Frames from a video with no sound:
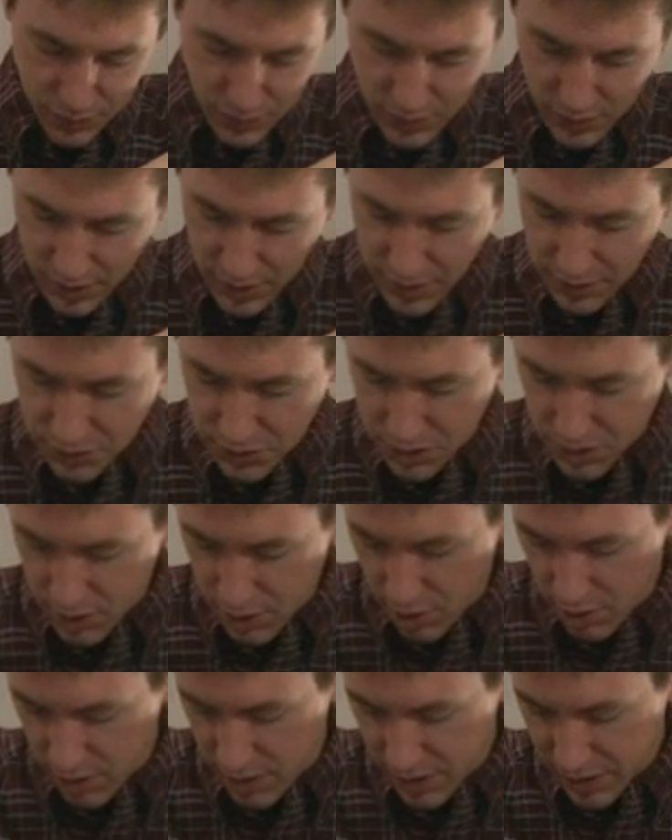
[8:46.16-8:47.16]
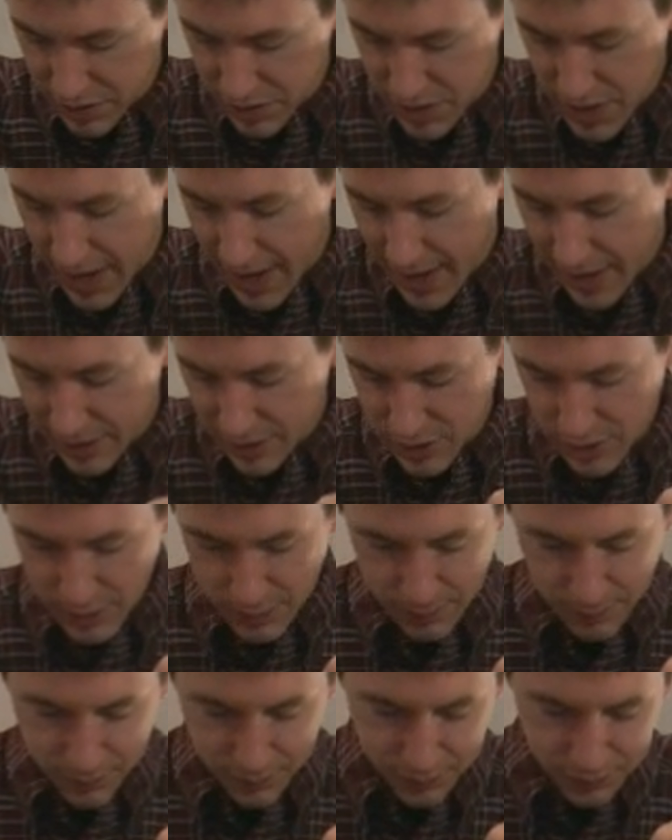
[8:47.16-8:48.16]
leaves that are intact.
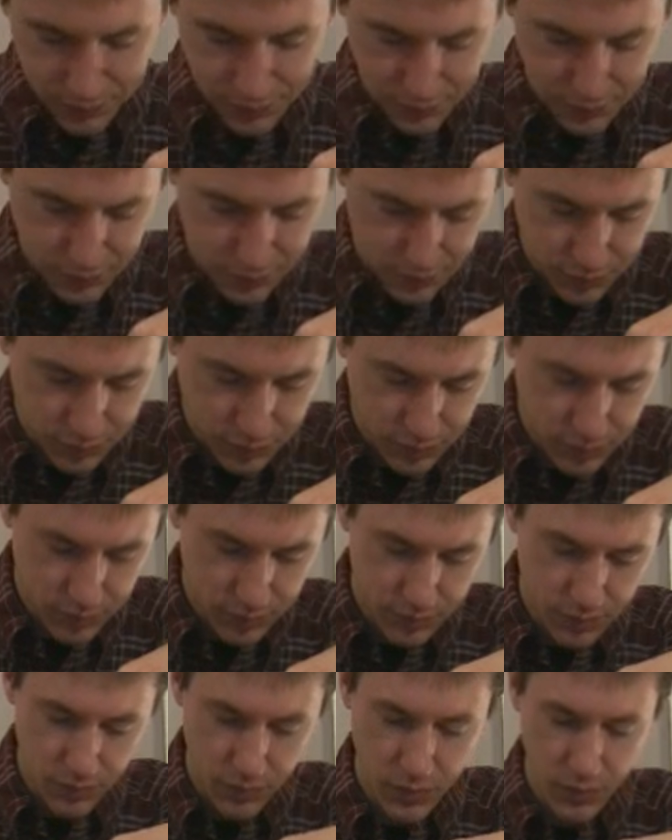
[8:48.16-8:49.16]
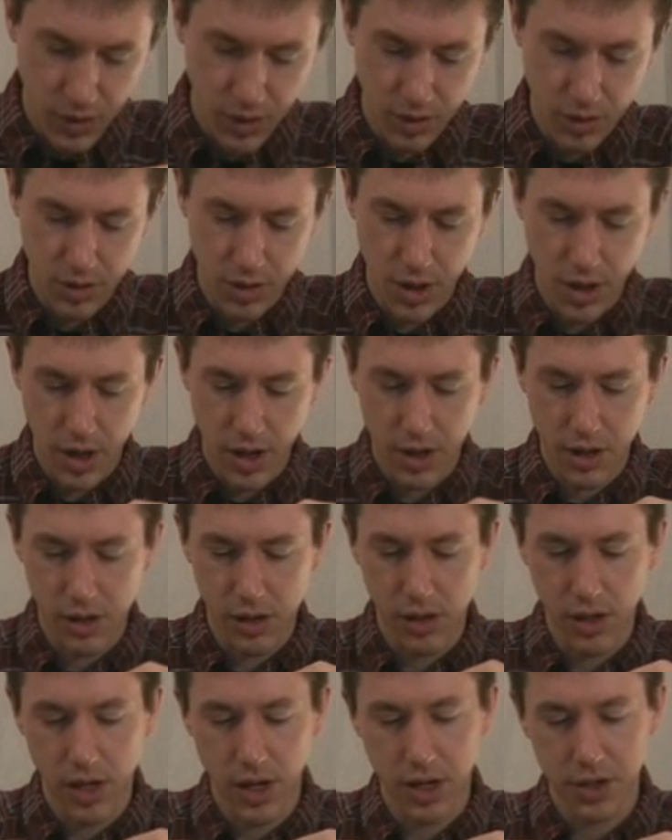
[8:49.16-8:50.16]
Not a
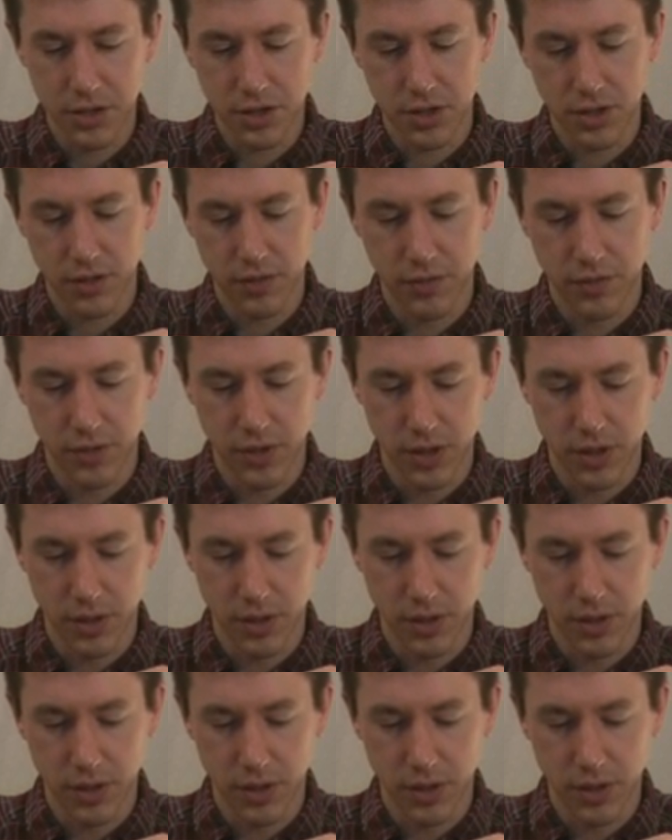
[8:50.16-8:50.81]
lot of